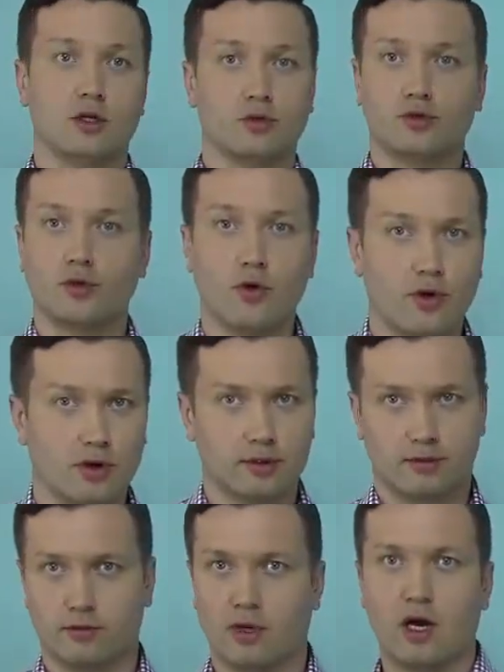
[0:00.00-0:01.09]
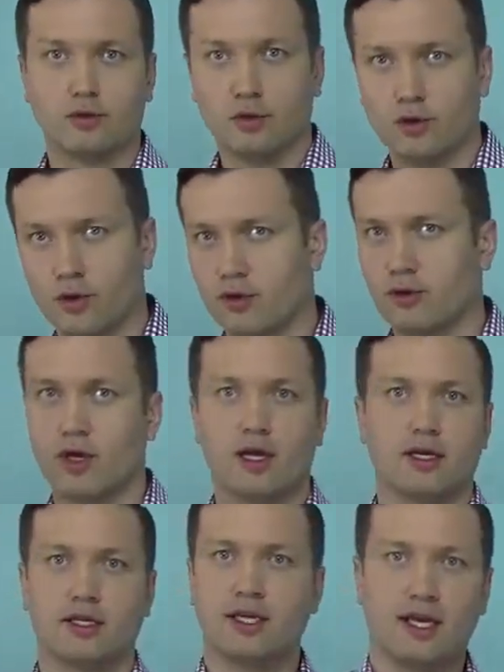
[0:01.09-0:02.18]
tutorials on how to learn
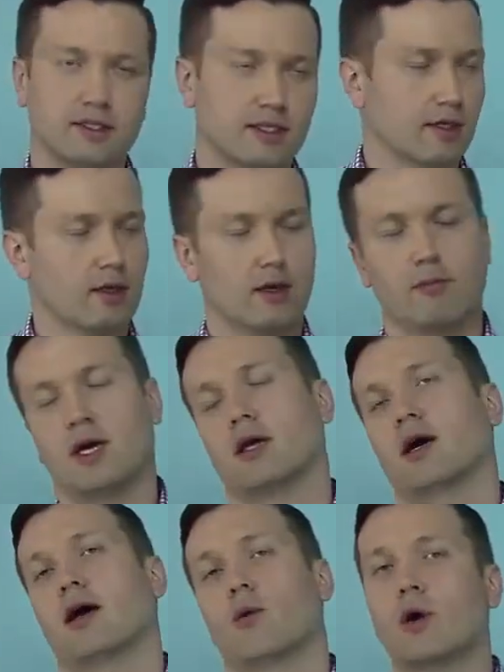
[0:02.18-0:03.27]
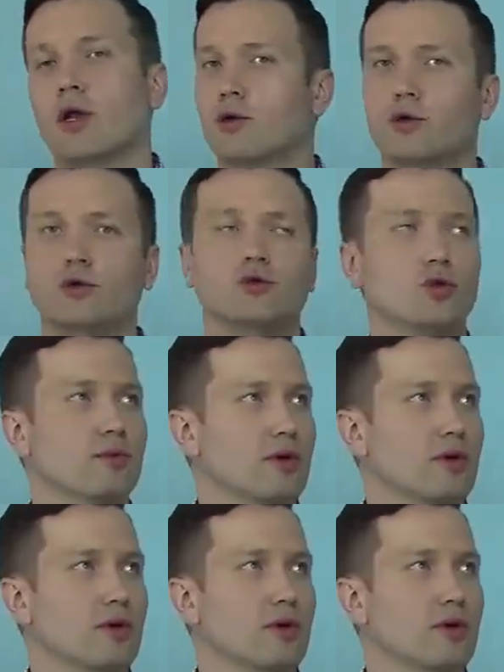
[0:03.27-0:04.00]
dancing, my God, I went on YouTube.